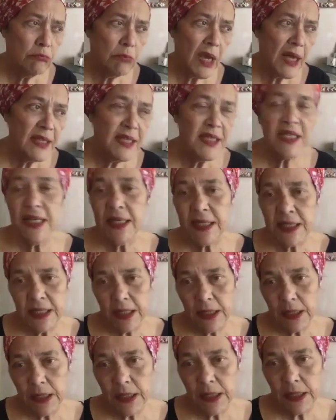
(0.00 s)

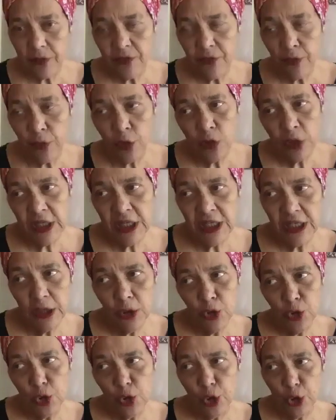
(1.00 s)
16, he
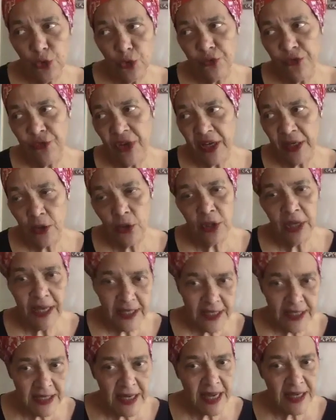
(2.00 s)
volunteered to go to fight
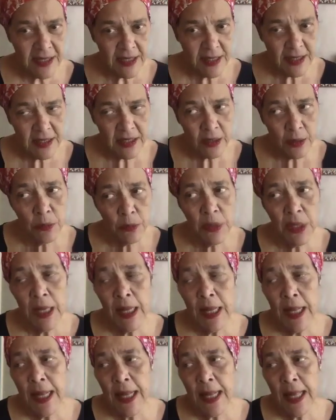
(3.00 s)
against Nazism.
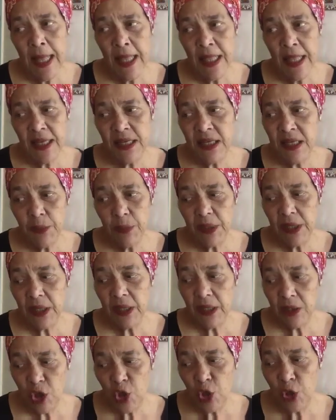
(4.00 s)
And then
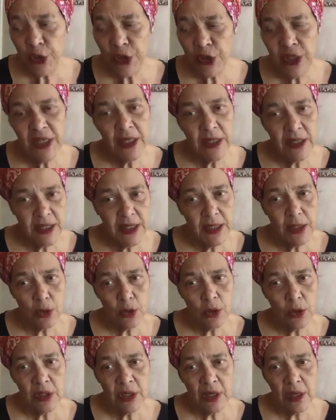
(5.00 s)
he joined the
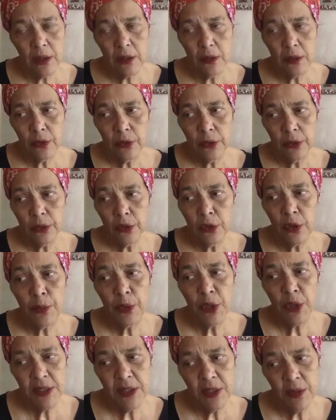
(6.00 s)
anti-colonial
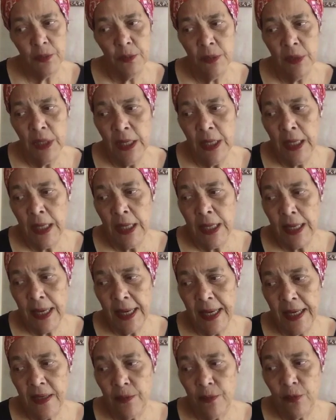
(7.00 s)
communism
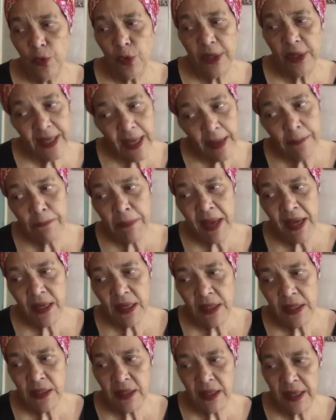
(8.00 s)
and came
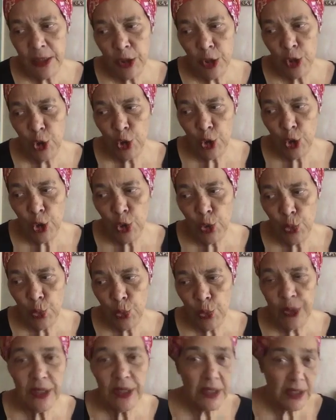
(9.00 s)
back in Réunion
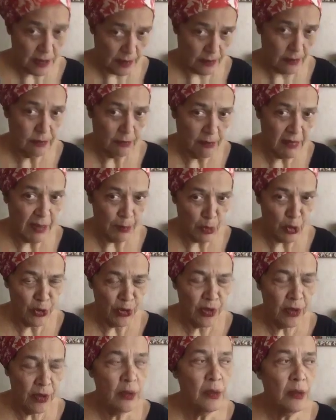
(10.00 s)
with my
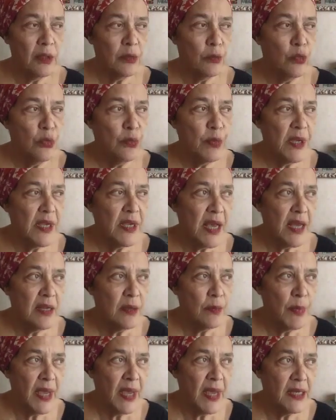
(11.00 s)
mother, whom I had
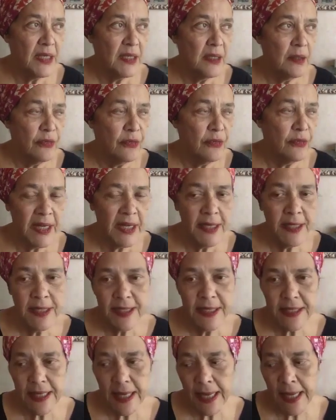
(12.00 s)
met in
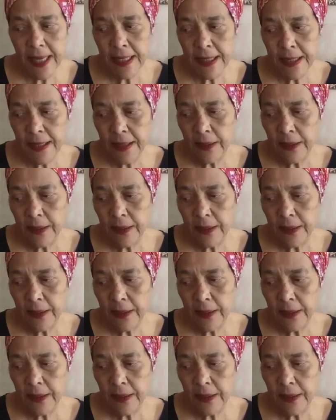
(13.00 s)
France, and